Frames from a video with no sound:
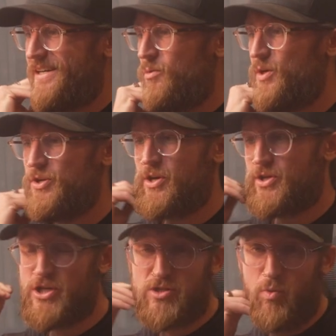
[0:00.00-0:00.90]
What you
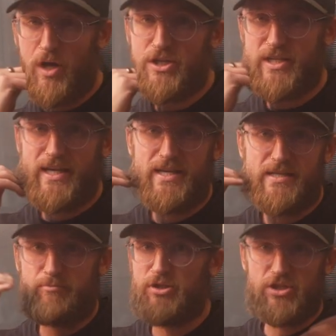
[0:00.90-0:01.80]
just watched is
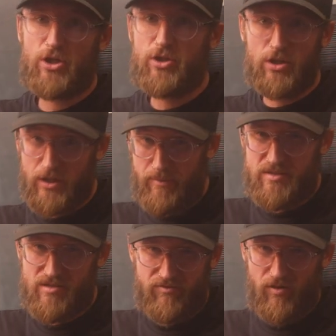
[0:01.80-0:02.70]
a bunch of
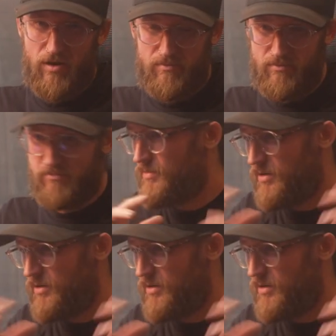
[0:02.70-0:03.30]
clips from